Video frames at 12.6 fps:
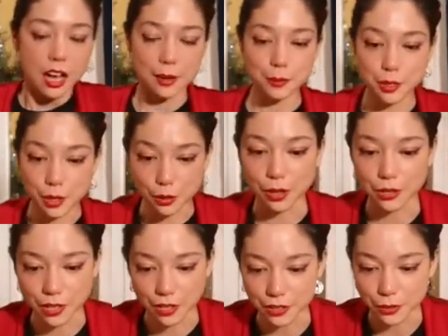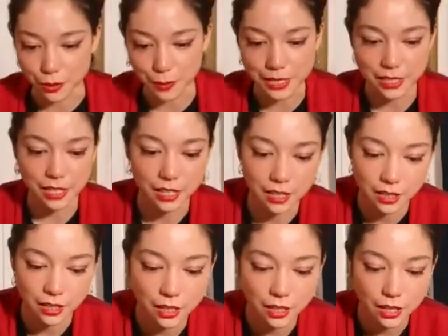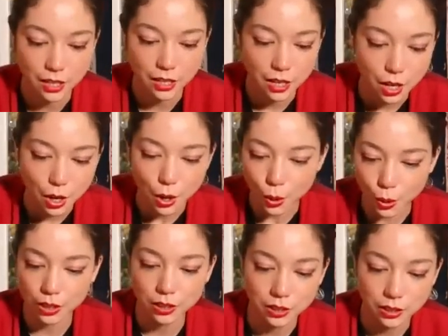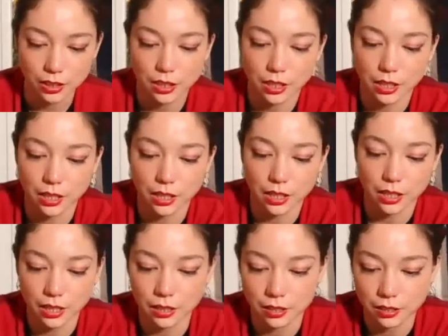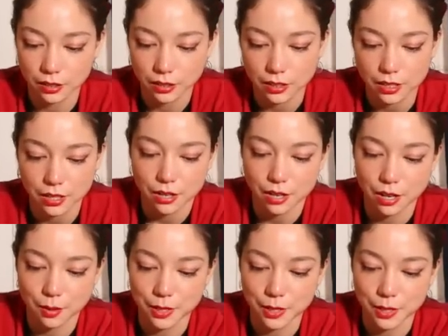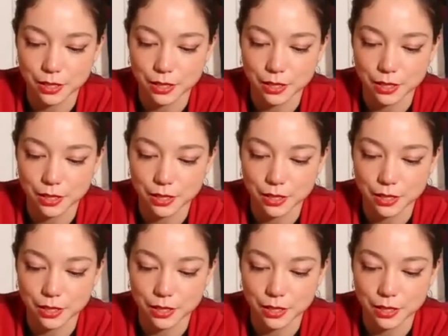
I am so close on these ornaments. Whew. All right. How am I doing?